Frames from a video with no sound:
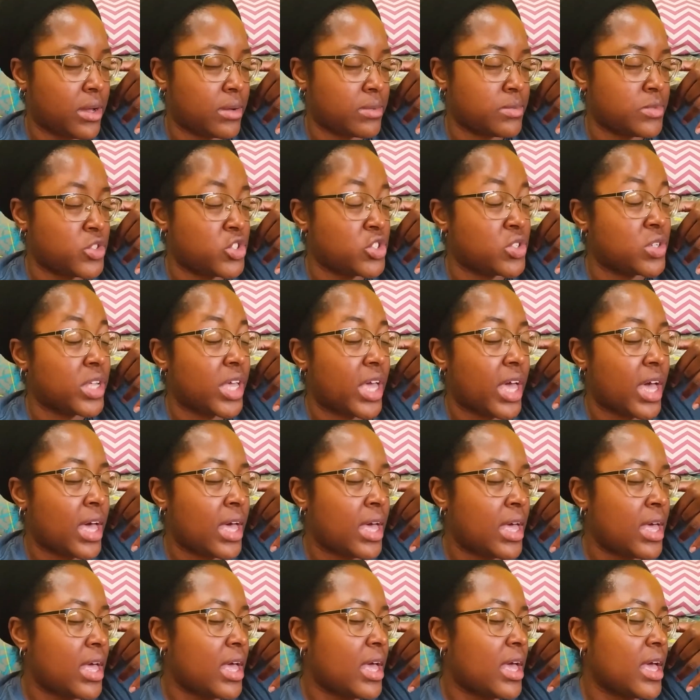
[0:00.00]
Juliet
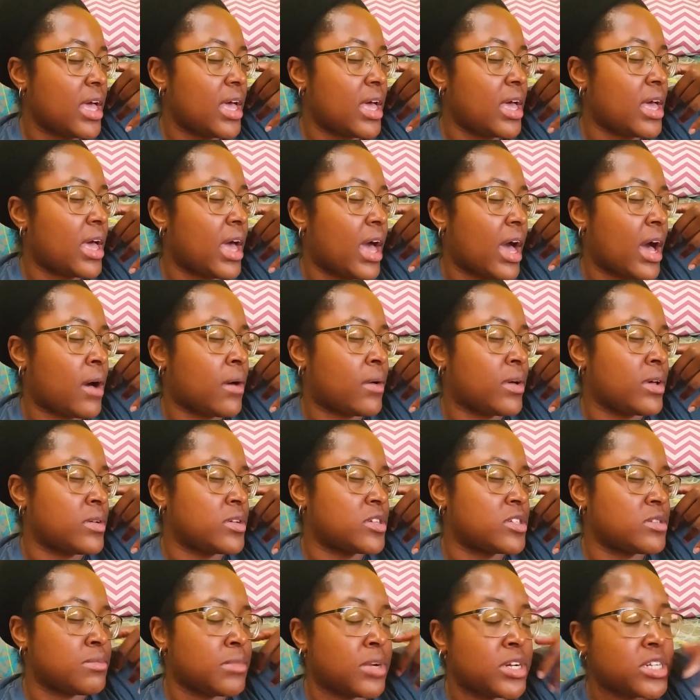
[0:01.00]
and how it
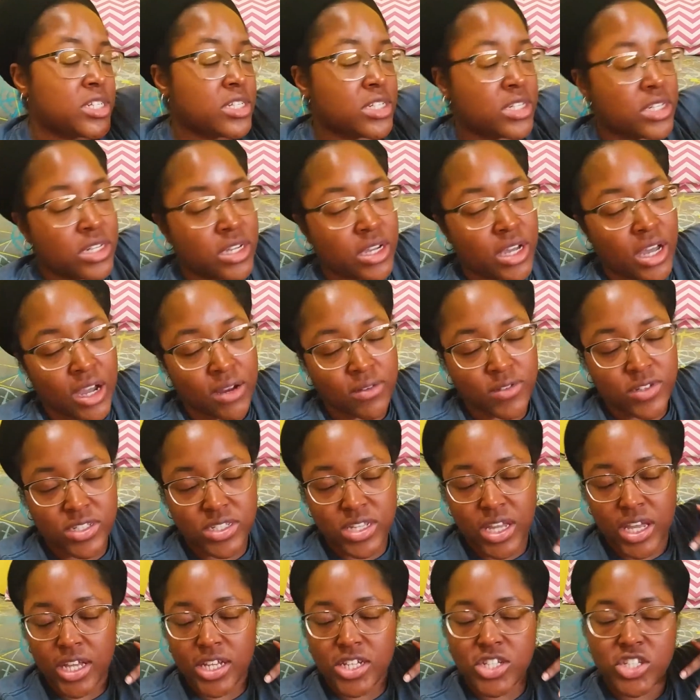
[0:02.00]
was a much needed
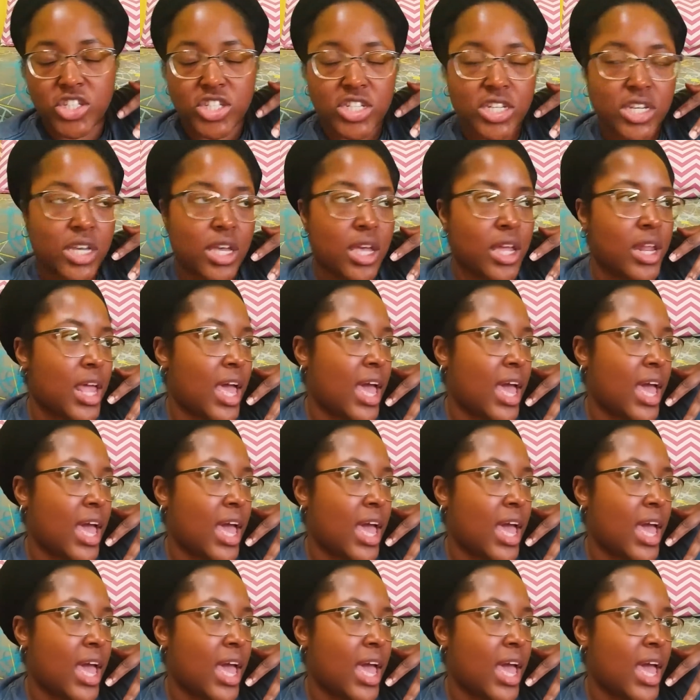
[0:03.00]
conversation.